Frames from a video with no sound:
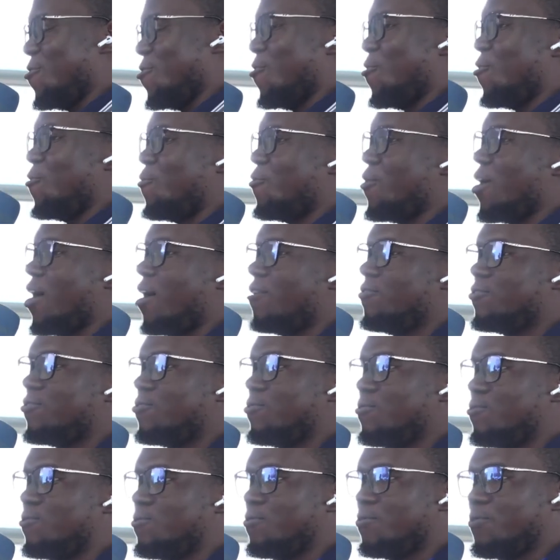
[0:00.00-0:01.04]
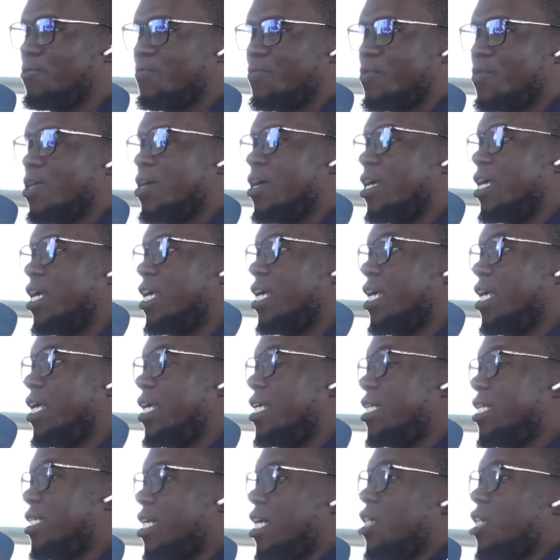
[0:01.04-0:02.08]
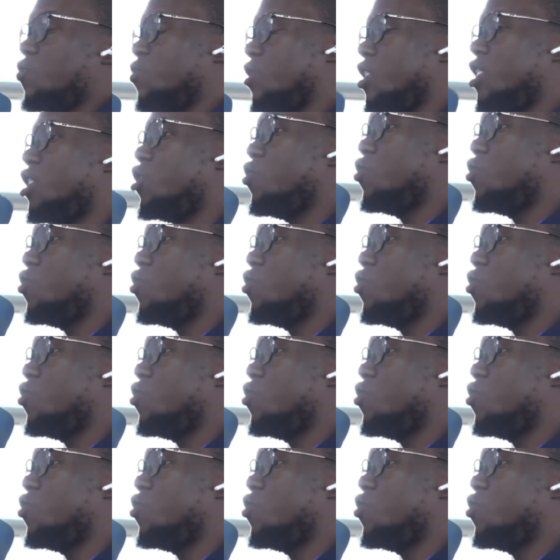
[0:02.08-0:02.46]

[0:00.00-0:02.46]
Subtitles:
we have to, in case we need to